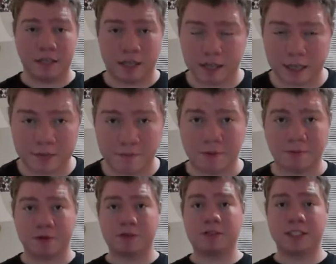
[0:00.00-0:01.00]
my
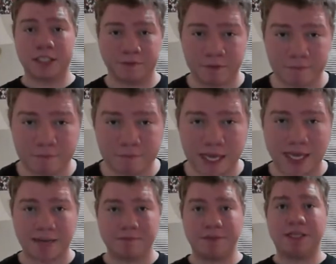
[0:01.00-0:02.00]
brother is even mad
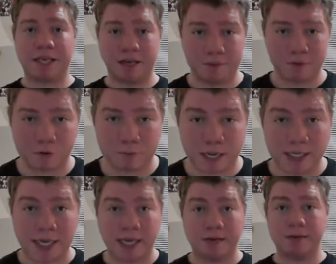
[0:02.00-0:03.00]
at me that I broke my
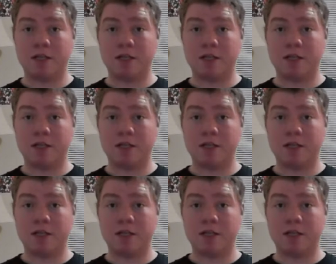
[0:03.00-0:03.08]
game.